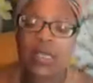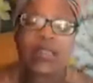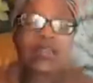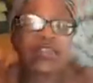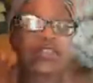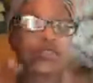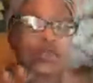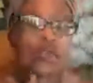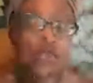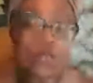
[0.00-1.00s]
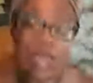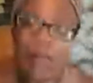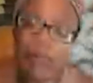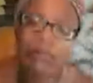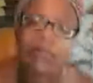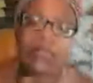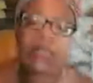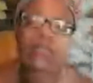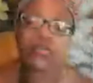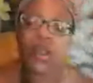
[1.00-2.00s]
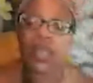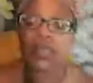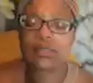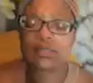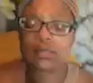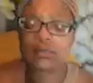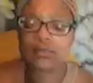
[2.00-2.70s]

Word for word: that you will stop them in their tracks.